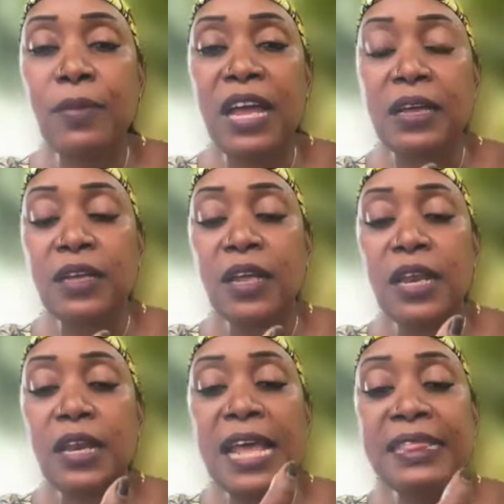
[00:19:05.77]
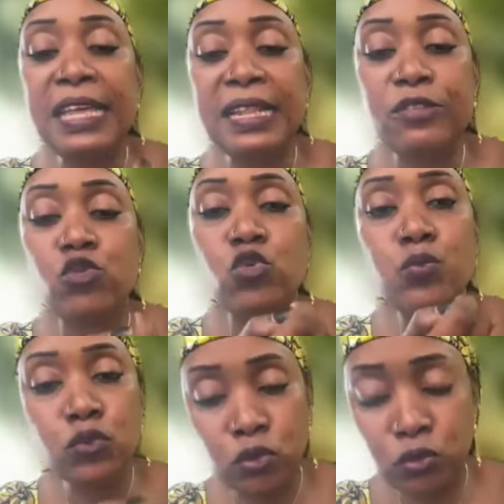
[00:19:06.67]
I won't
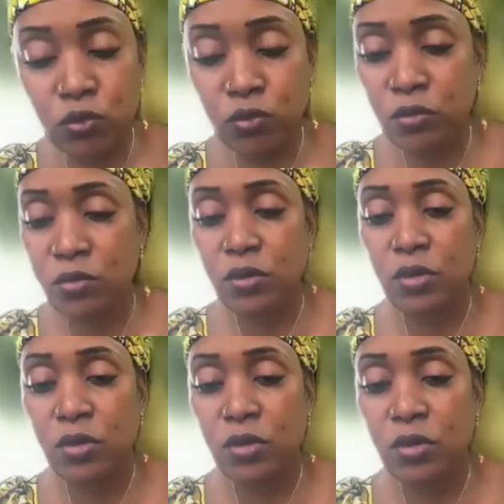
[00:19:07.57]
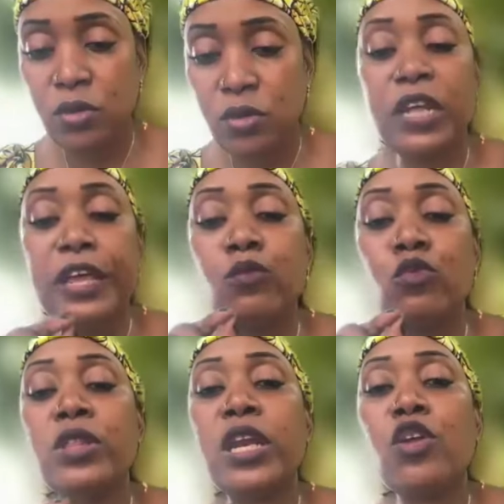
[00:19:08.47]
also let them cut
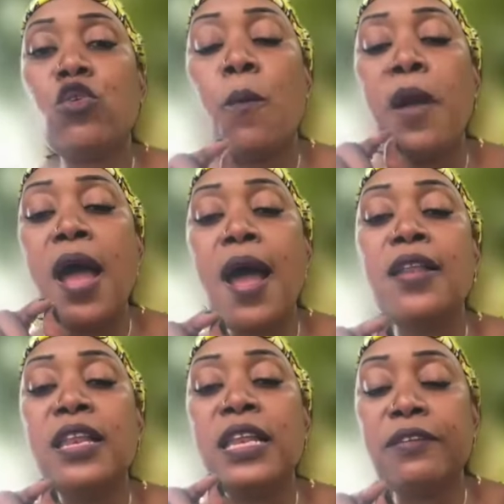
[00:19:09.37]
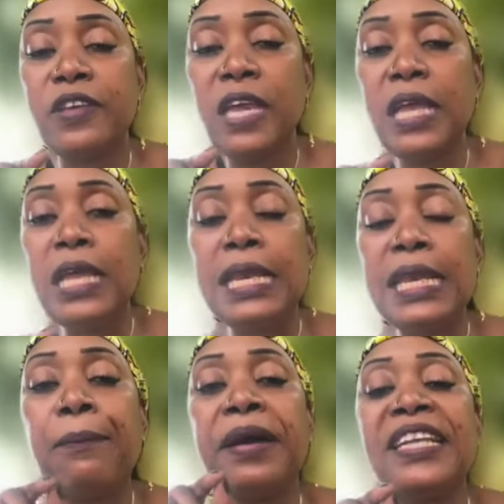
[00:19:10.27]
the head of the plant.
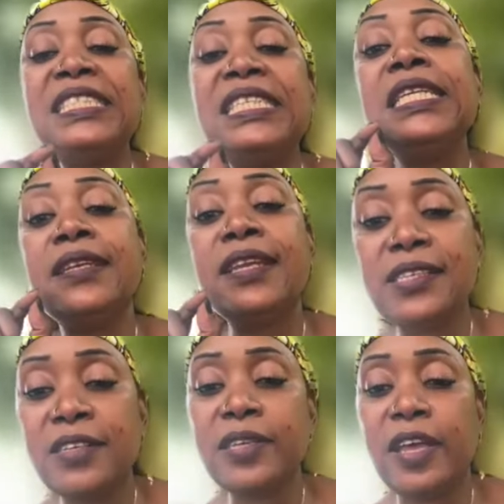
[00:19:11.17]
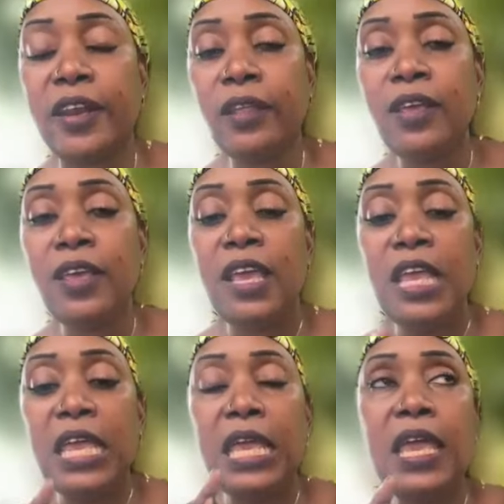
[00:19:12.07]
I will really show them
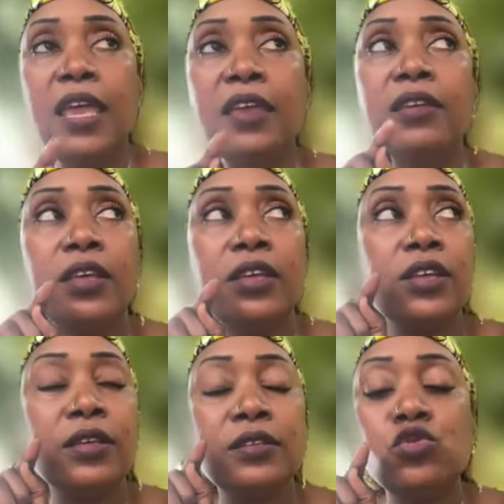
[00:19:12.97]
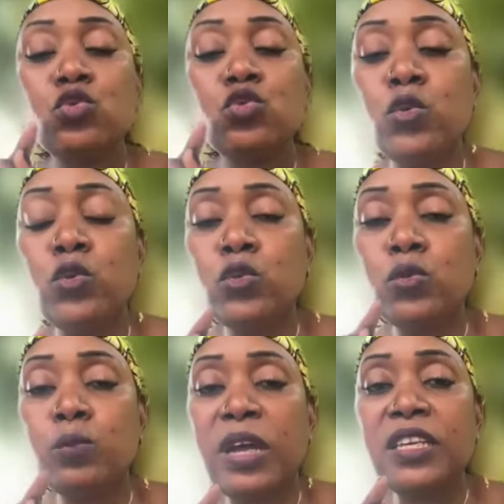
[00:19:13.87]
how to remove the necessary
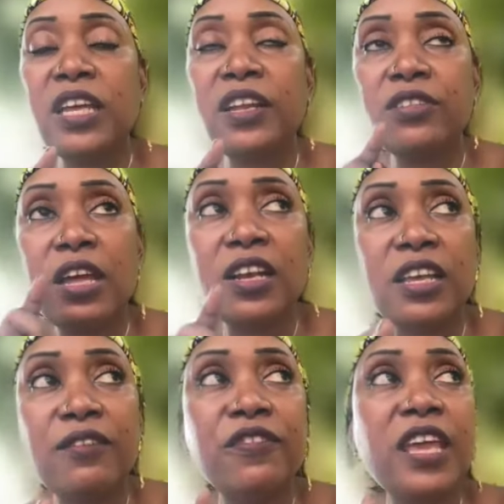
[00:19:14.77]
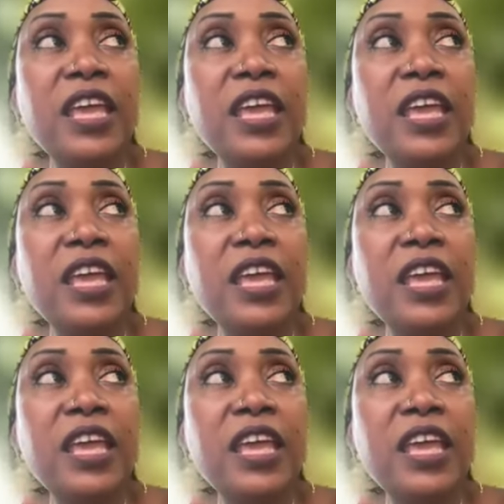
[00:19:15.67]
part.